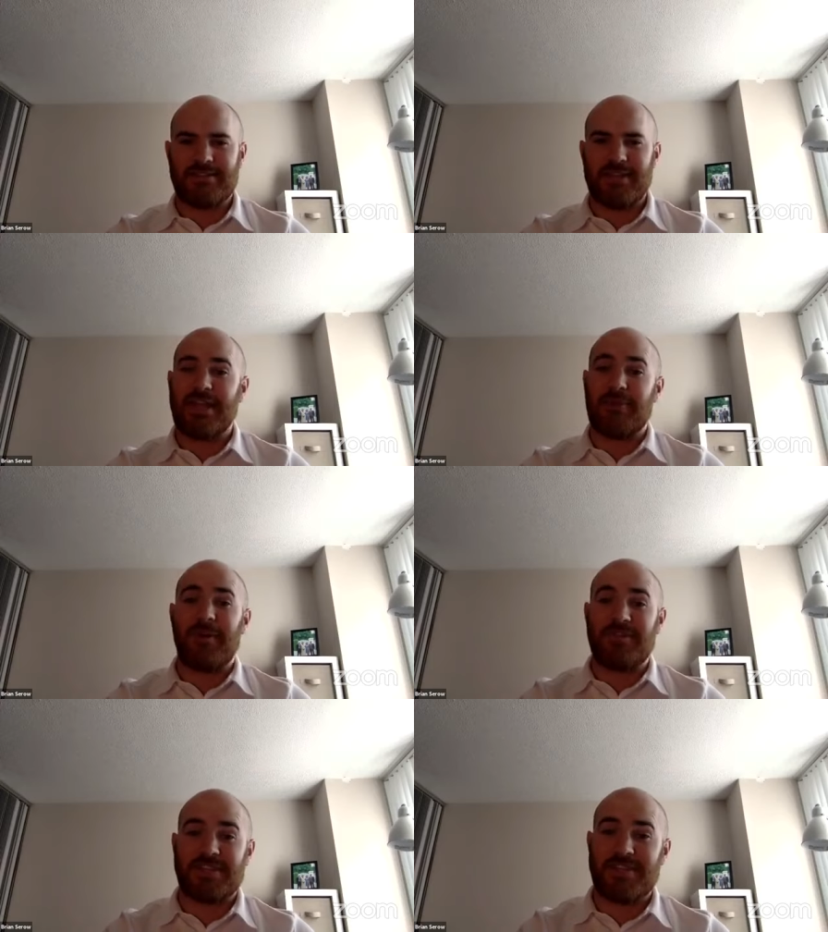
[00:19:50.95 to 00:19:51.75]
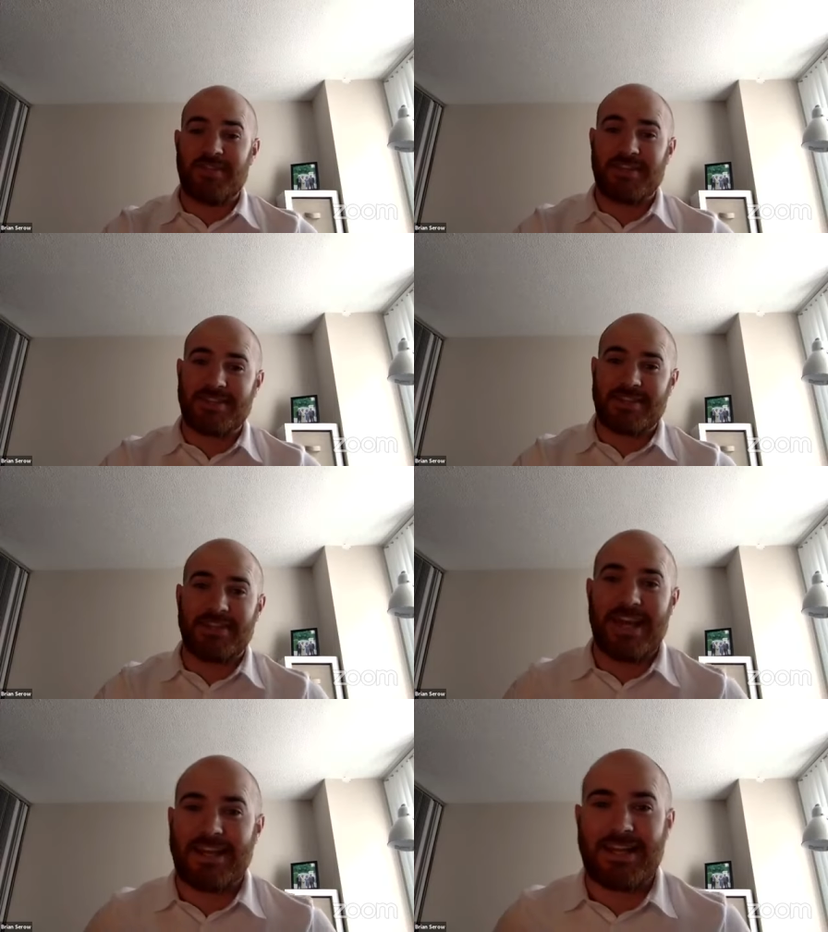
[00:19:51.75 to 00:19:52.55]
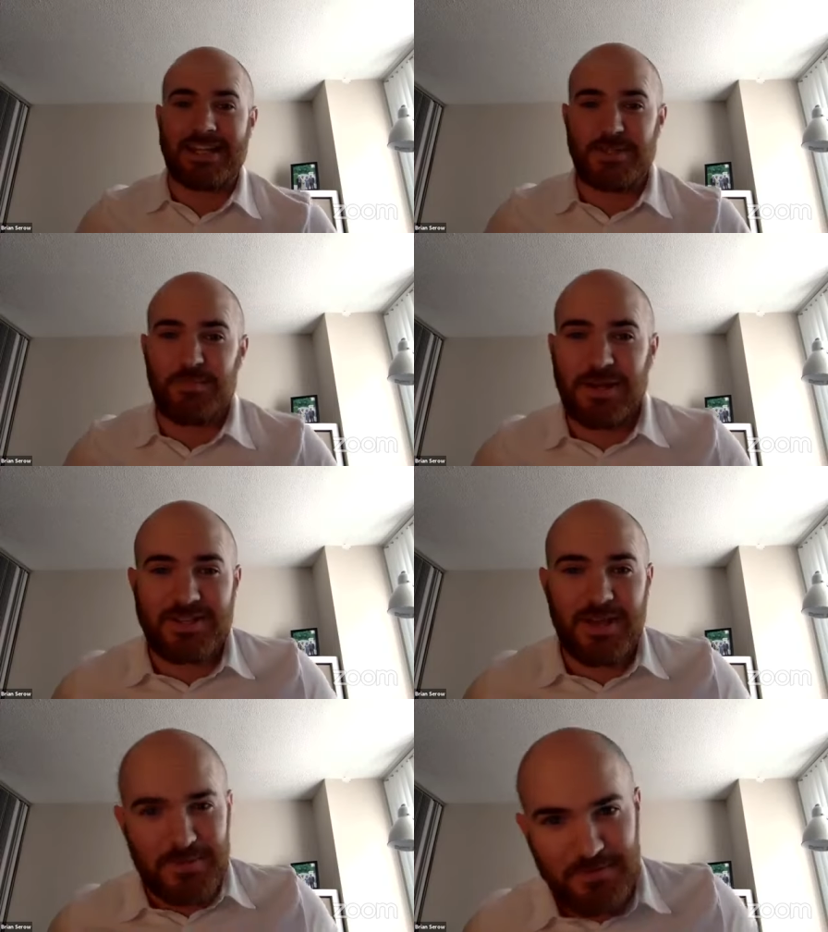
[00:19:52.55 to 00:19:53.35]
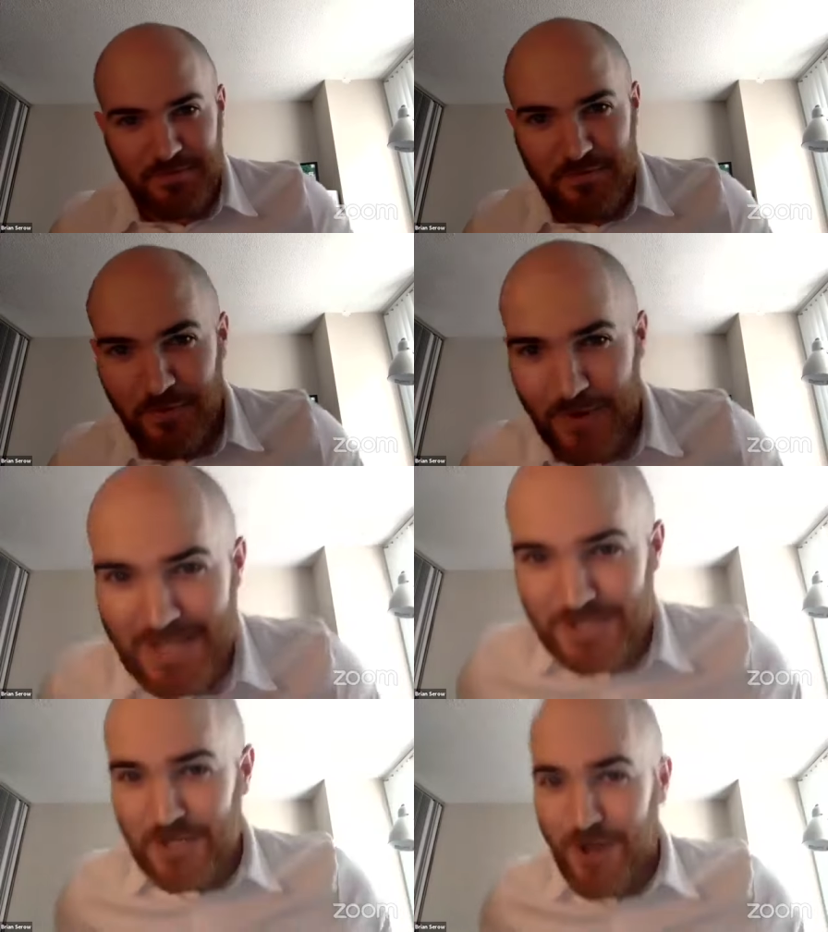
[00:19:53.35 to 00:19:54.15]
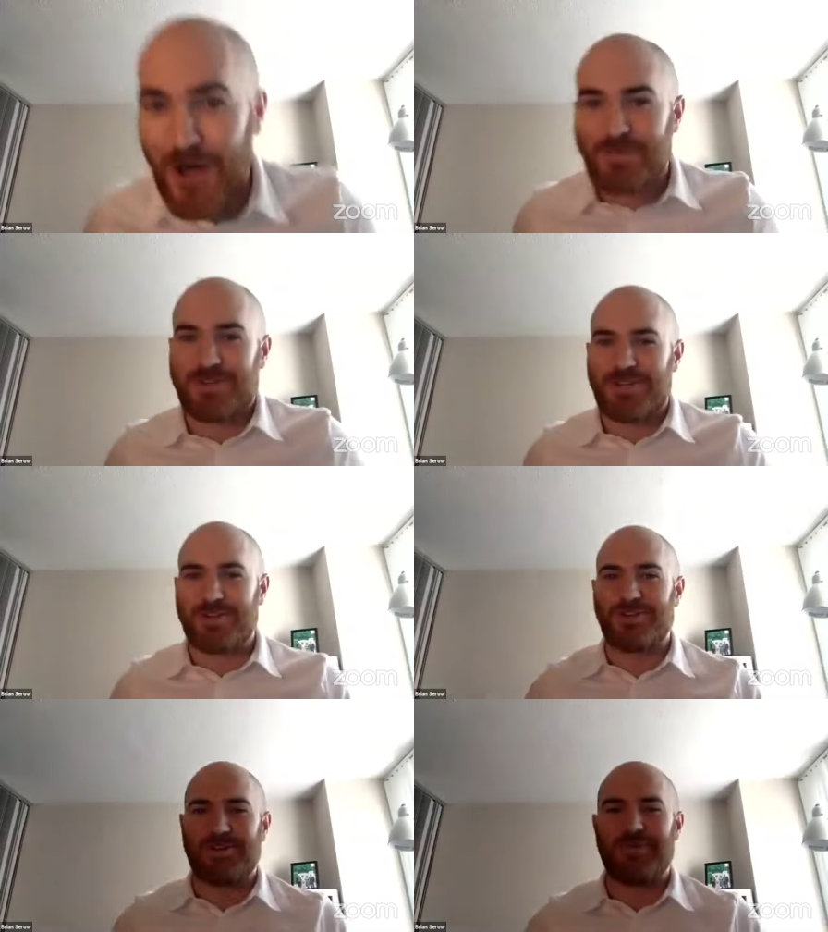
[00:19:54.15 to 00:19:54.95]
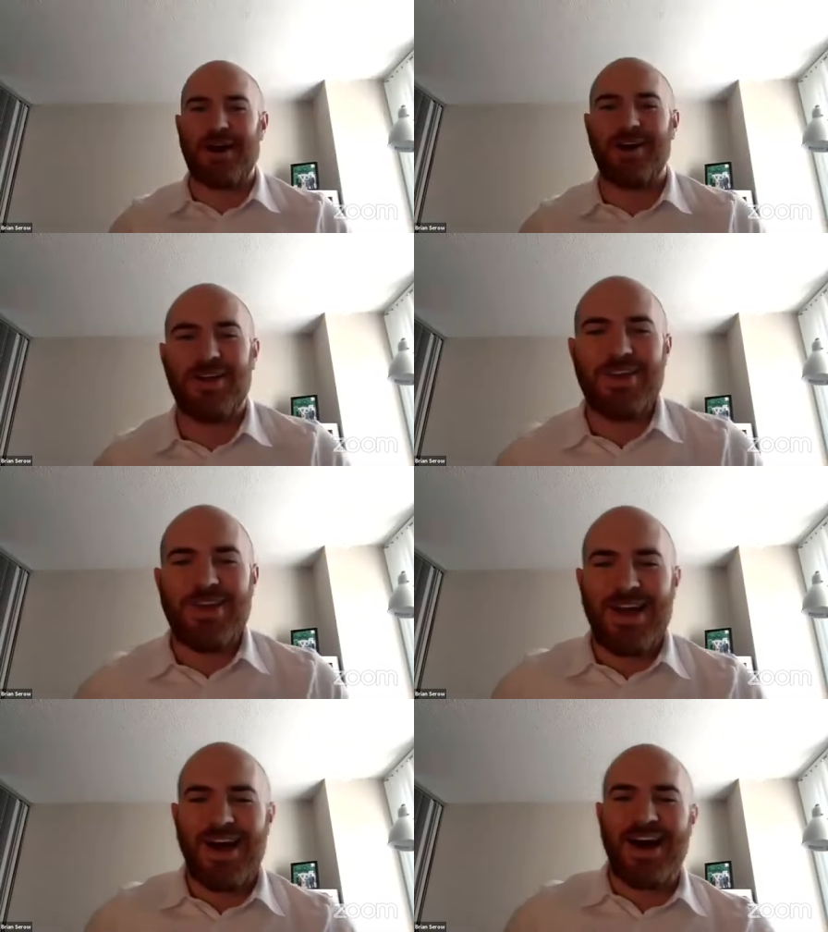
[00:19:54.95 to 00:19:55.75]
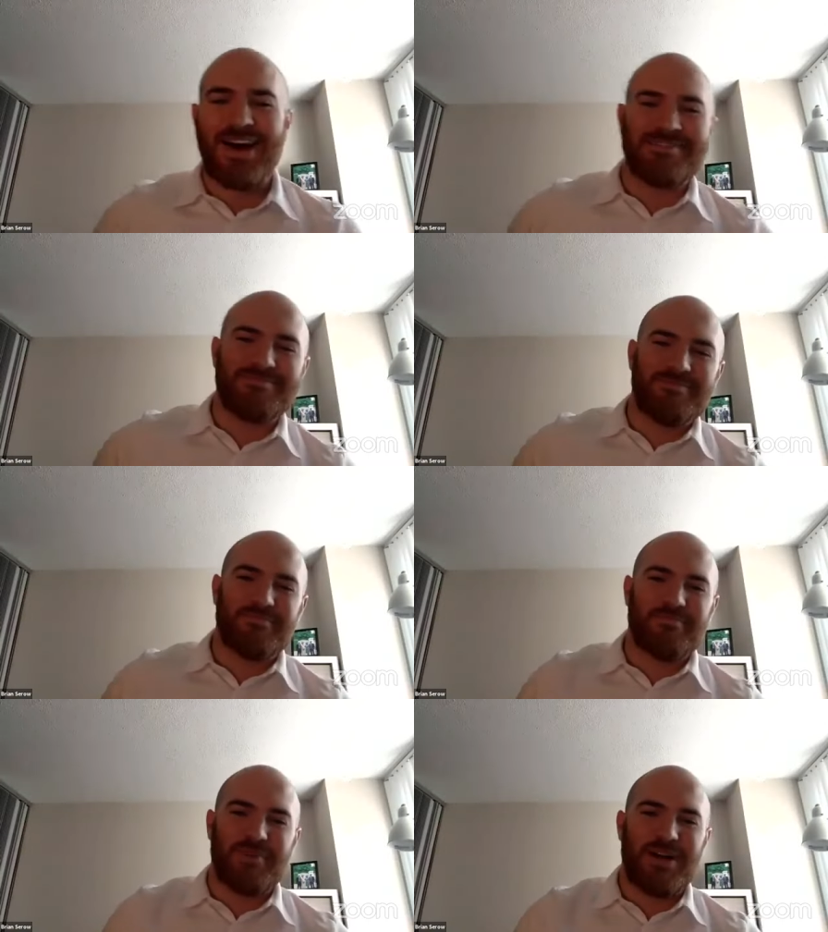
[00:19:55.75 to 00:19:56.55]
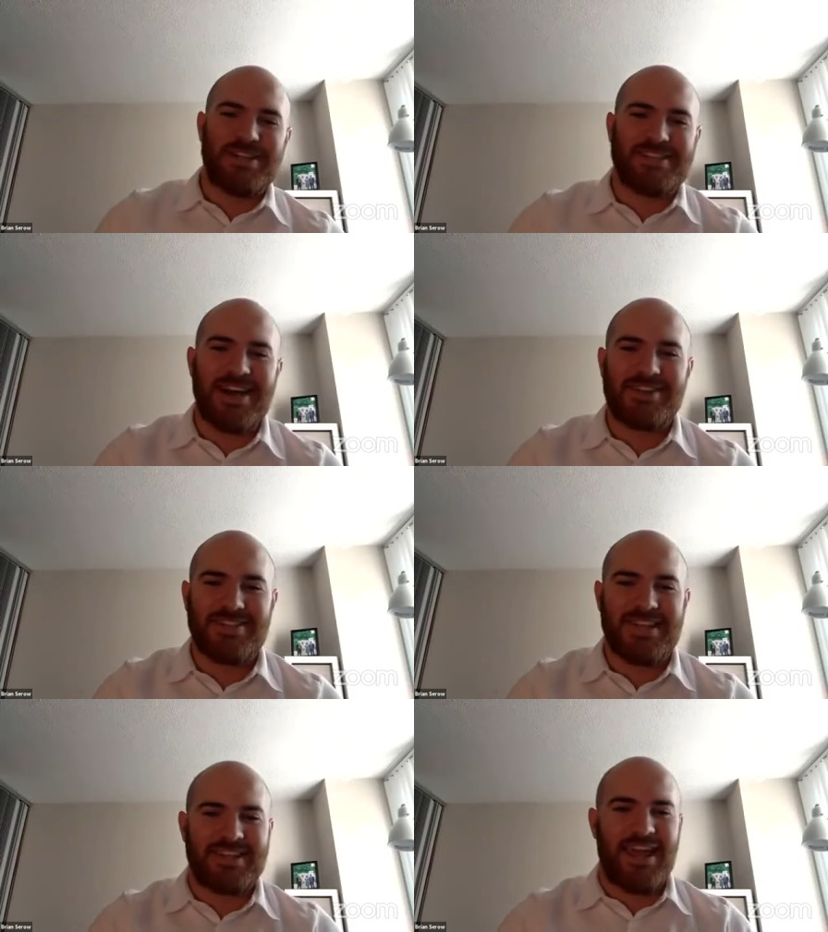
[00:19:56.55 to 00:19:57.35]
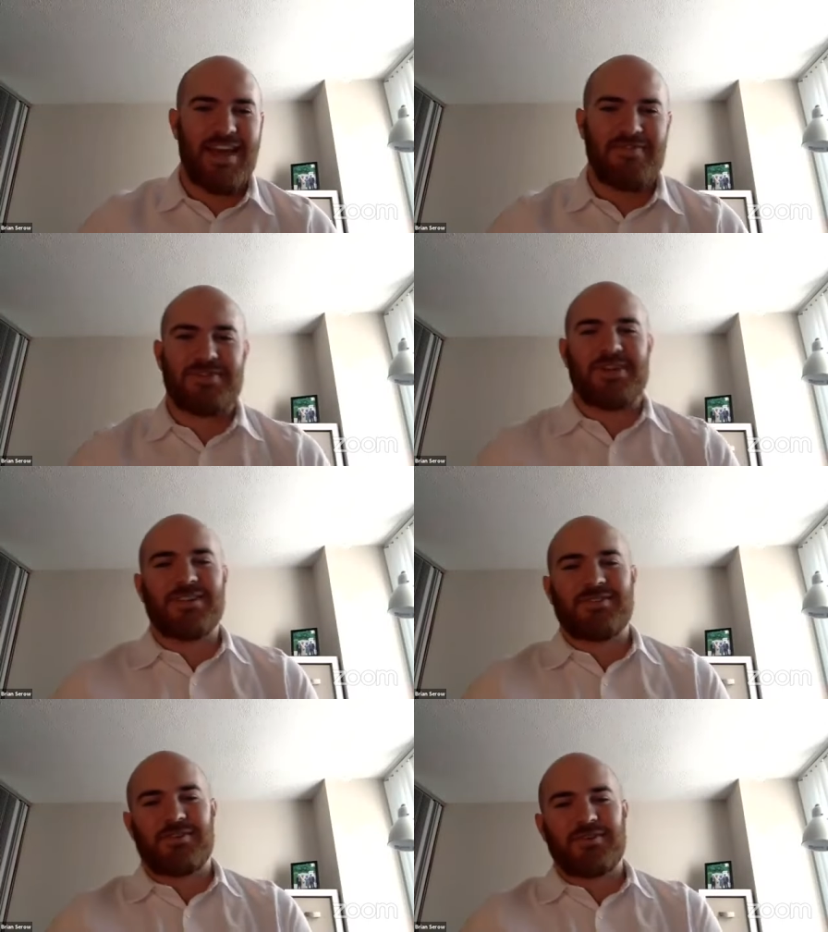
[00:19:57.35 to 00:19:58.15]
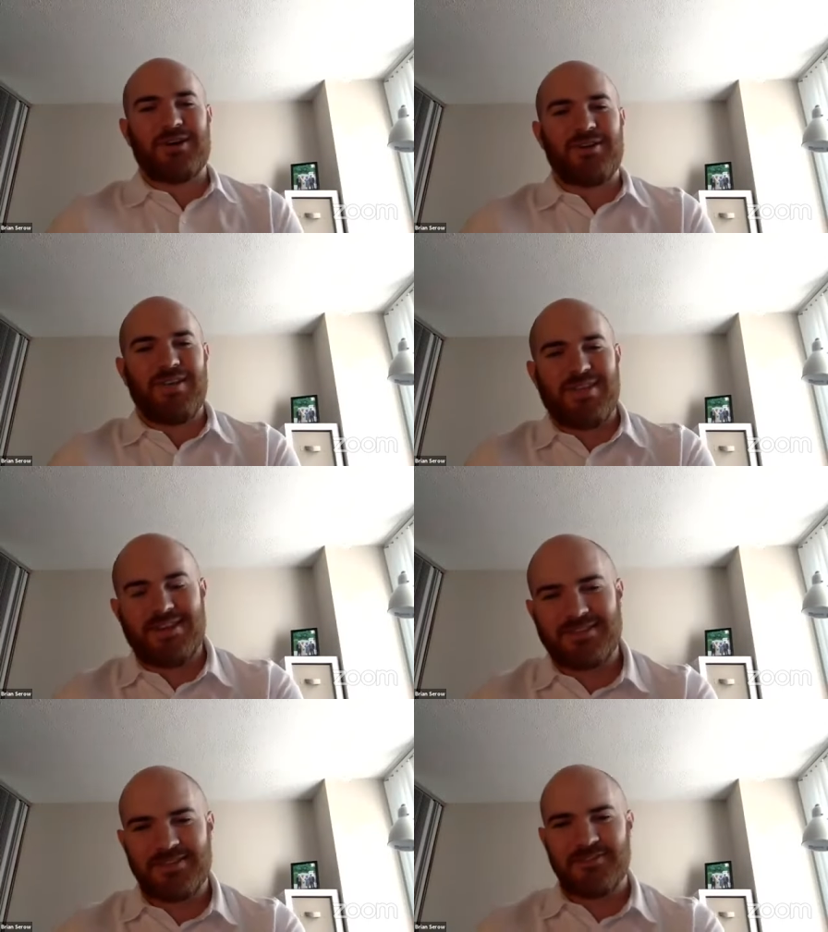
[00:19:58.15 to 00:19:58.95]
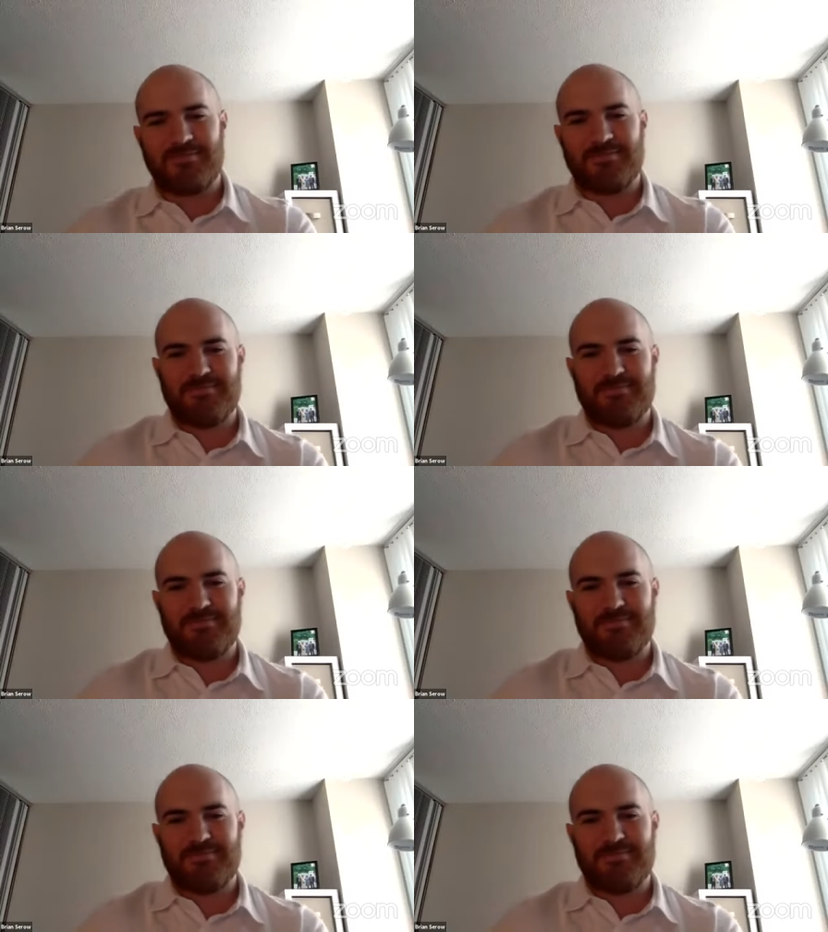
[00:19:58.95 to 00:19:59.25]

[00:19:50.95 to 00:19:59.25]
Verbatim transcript: Again, we'll see if they stick the landing. It's been attempted before and hasn't gone particularly well. Um, but it sounds like they have their ducks in a row on this.